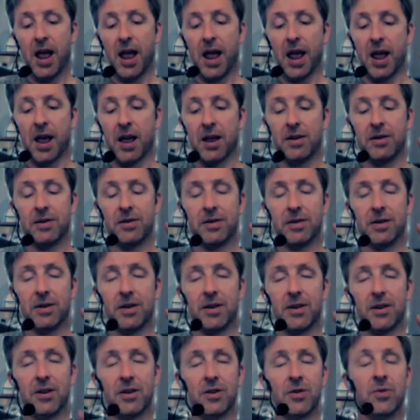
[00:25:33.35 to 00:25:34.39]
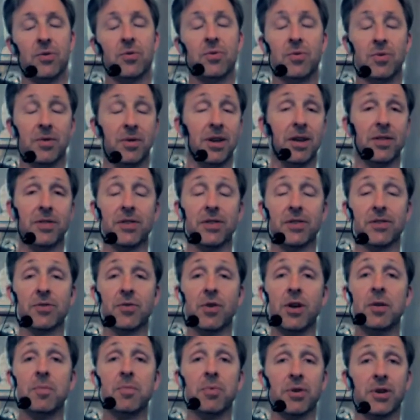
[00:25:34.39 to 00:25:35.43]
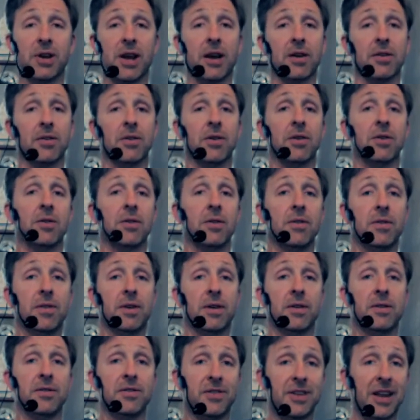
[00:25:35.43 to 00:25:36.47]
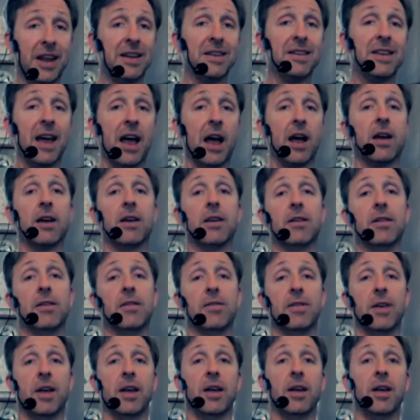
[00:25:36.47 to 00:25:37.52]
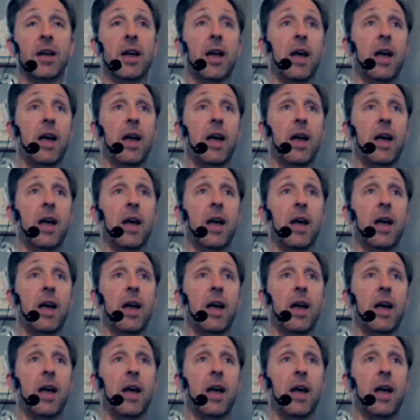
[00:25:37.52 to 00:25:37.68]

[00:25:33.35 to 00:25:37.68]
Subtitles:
And you get the screen protector, the ZenTech thing,